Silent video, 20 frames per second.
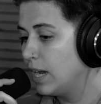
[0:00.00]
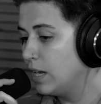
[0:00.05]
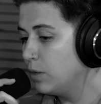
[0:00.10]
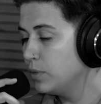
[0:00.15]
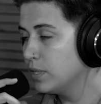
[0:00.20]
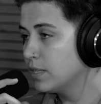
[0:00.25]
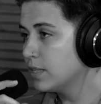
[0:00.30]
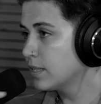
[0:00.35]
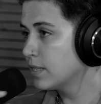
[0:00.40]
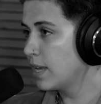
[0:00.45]
I
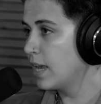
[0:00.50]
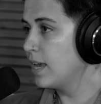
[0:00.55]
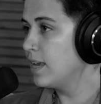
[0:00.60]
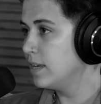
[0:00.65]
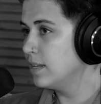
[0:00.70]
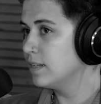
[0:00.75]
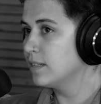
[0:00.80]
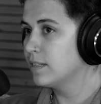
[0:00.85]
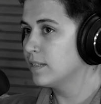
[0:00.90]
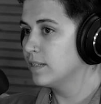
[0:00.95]
would
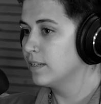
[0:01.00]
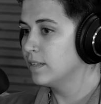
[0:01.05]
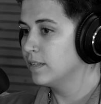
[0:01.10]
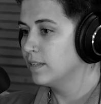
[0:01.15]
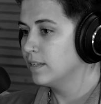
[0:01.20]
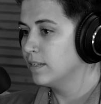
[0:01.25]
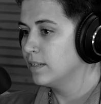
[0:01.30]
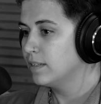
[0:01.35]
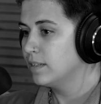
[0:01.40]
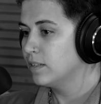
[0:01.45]
skate
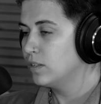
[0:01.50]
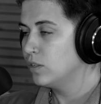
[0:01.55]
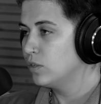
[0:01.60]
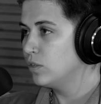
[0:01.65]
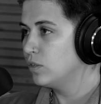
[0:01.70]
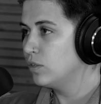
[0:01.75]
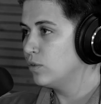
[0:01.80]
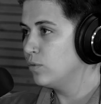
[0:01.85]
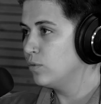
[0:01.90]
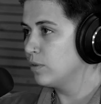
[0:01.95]

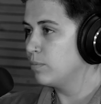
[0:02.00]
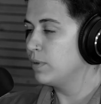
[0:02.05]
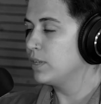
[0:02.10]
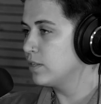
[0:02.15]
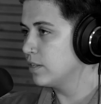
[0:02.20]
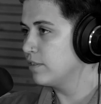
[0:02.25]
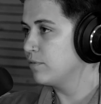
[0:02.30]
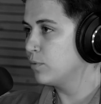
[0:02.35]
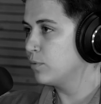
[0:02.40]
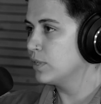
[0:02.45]
with my
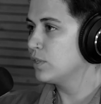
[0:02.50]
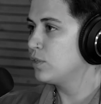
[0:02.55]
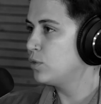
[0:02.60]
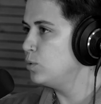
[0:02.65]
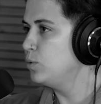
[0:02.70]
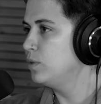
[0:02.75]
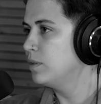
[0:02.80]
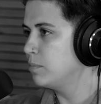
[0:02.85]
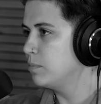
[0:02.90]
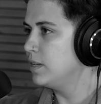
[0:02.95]
surfboard
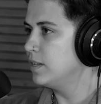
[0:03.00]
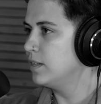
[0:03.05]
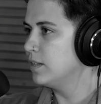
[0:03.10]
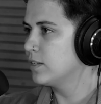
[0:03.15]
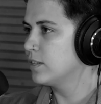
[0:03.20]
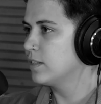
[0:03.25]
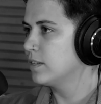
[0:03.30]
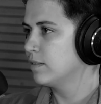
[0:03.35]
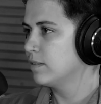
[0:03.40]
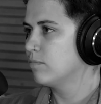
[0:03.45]
to the beach,